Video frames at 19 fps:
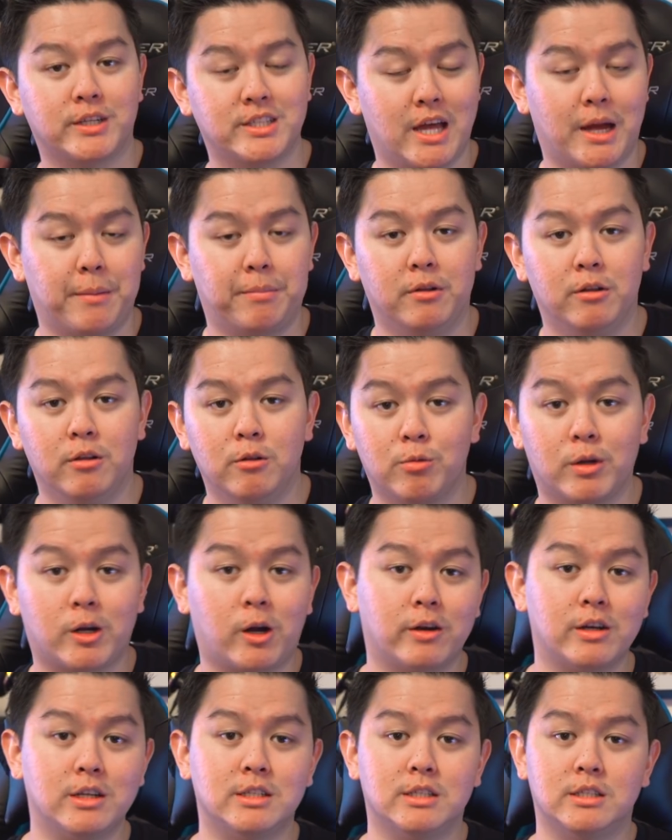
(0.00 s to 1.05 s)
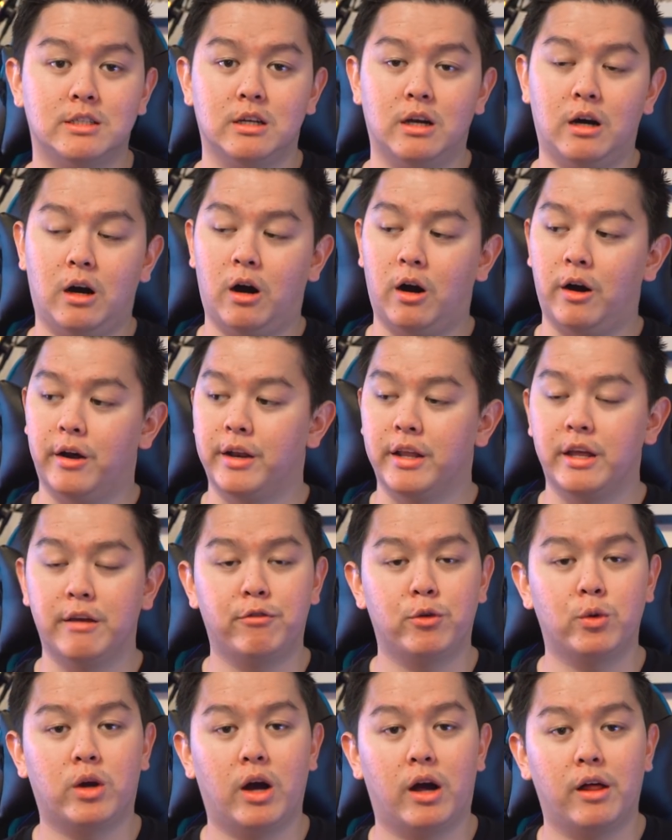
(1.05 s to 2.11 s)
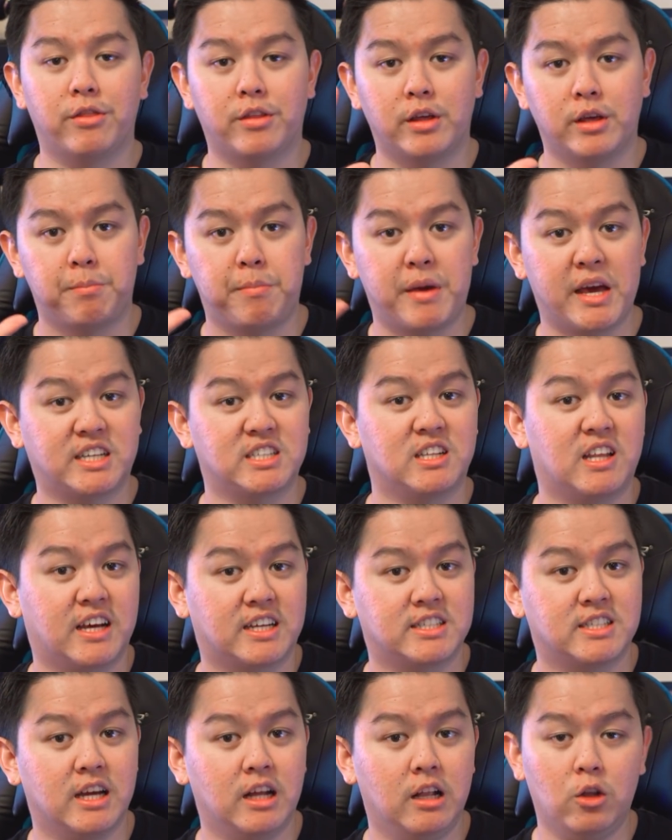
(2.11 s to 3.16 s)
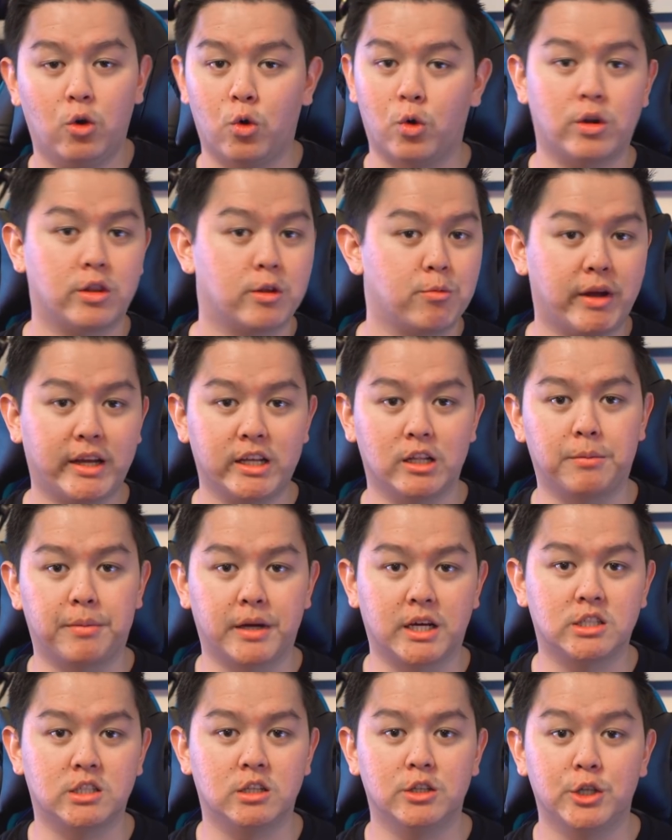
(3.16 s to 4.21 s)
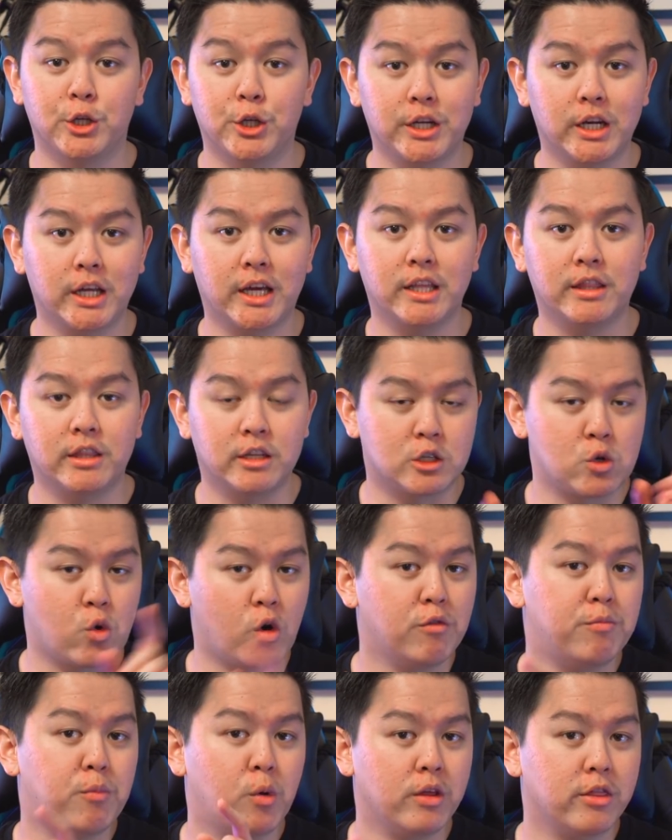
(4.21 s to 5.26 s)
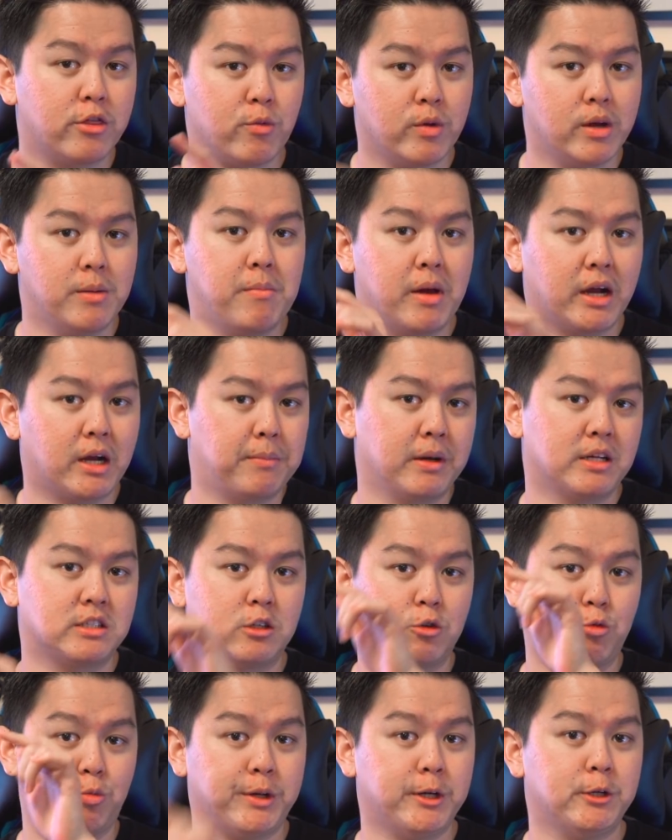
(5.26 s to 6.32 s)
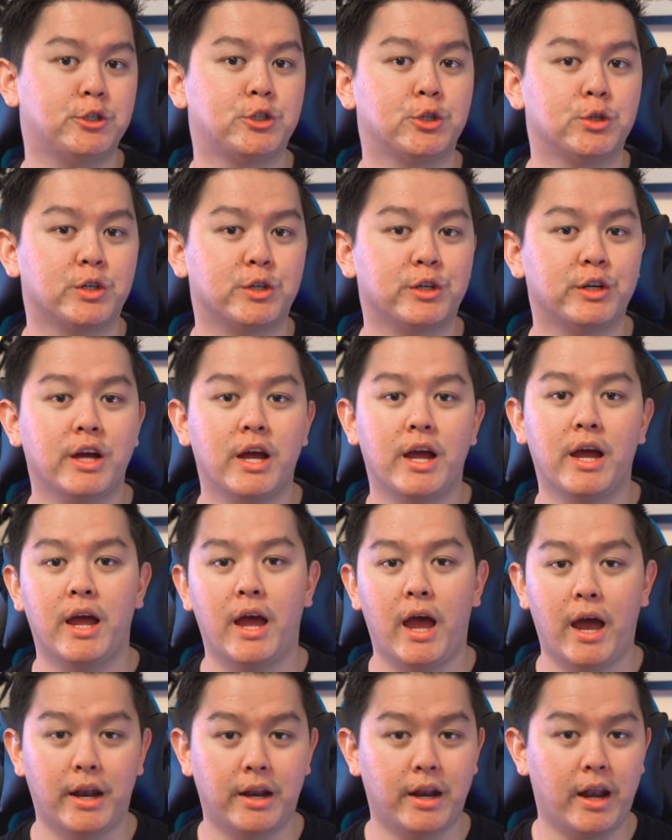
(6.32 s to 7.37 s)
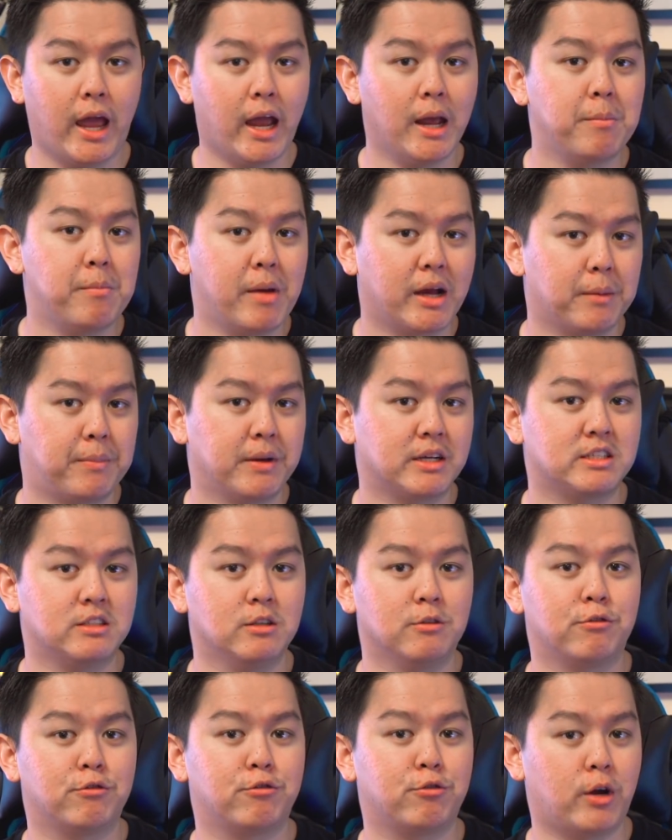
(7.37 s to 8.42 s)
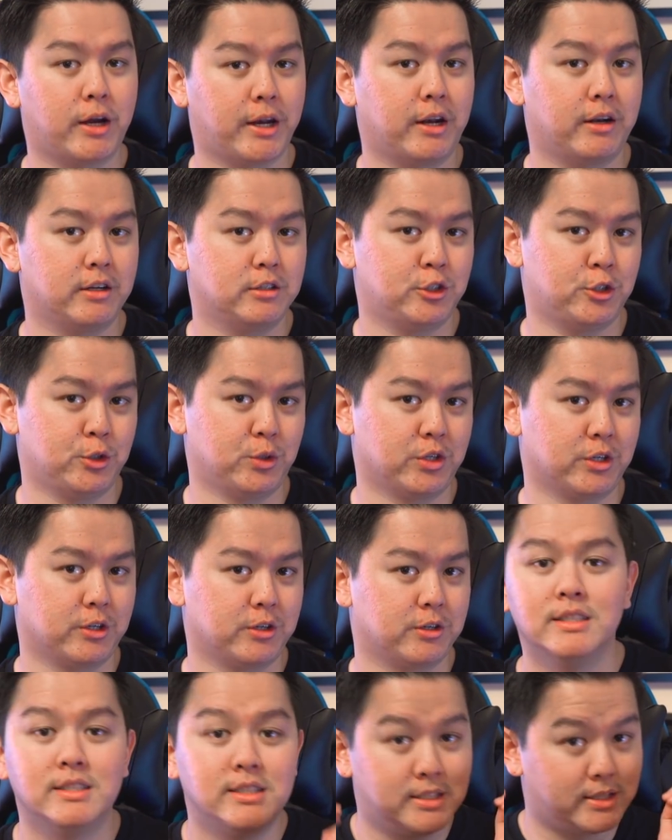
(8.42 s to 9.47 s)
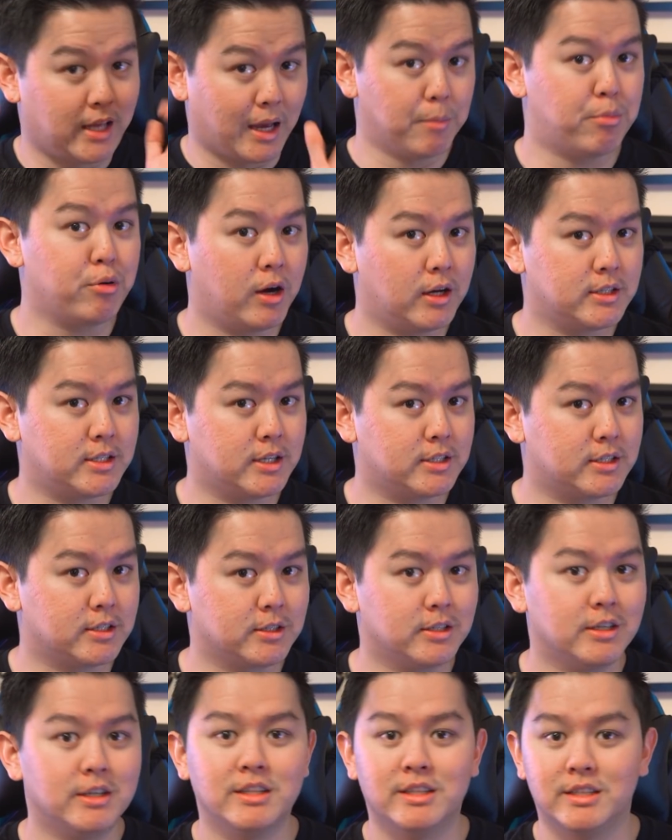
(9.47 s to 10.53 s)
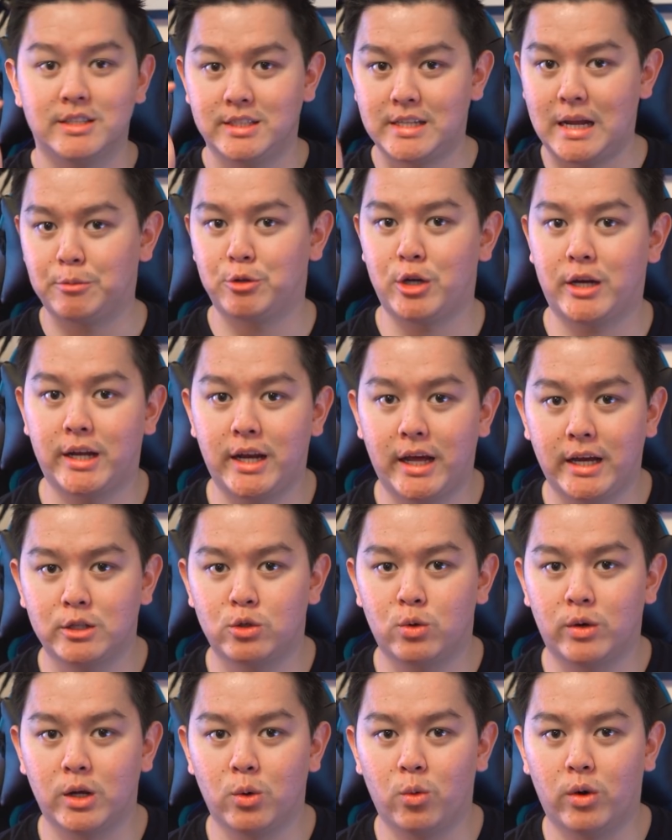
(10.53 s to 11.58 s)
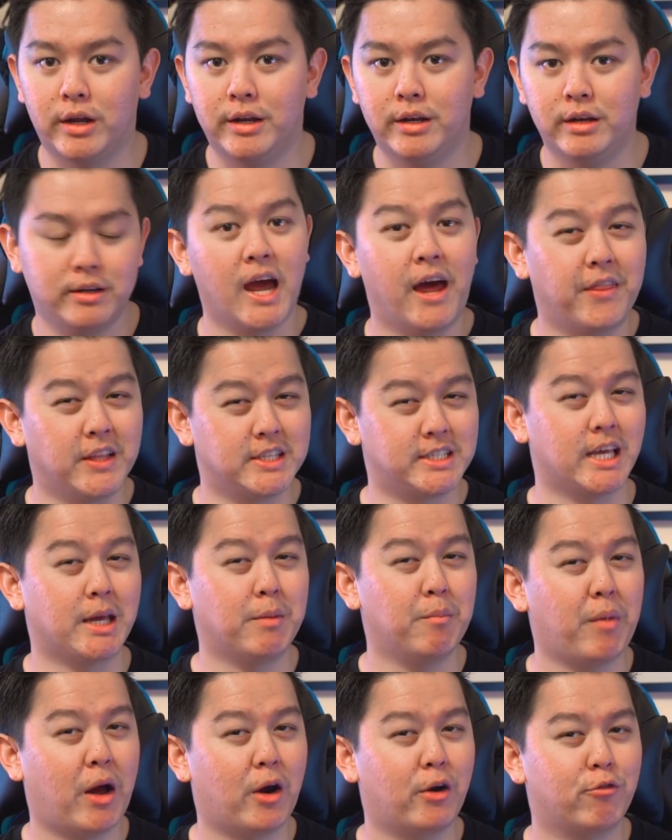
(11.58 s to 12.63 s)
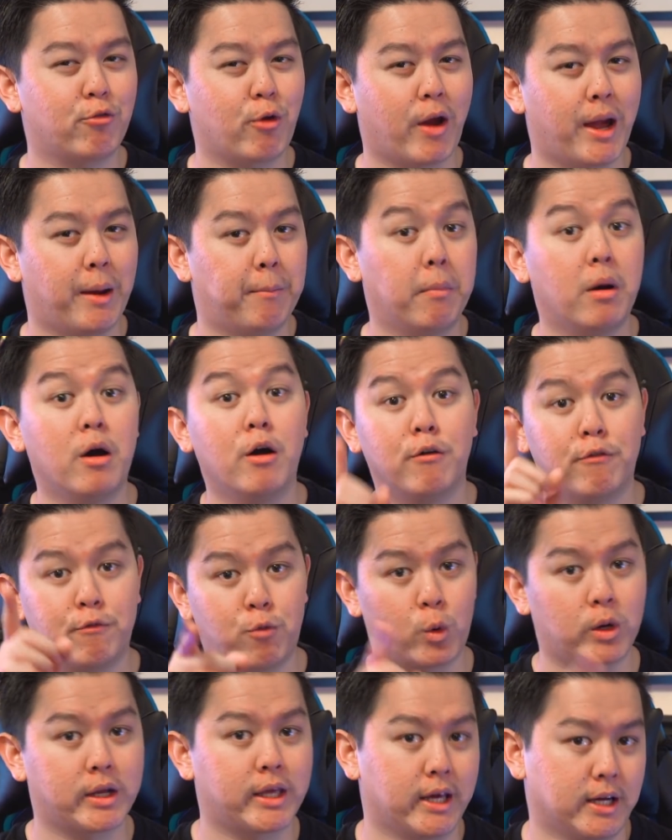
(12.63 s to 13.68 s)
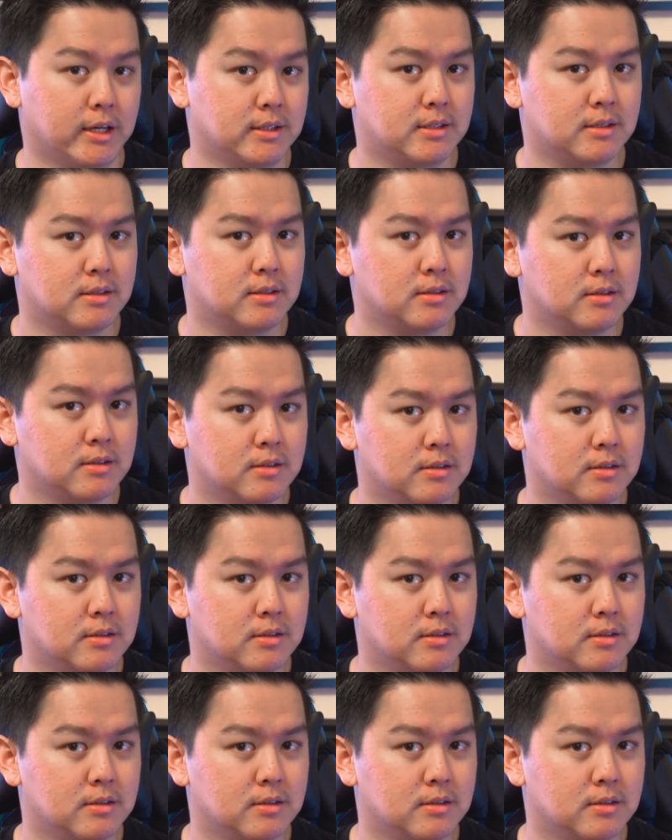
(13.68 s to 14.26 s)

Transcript: example, regardless on if you got the Pixel XL or the regular Pixel, you're gonna get the 12.3 megapixel rear shooter and an 8 megapixel front shooter. Same processor, Snapdragon 821, and the same amount of RAM, 4 gigs.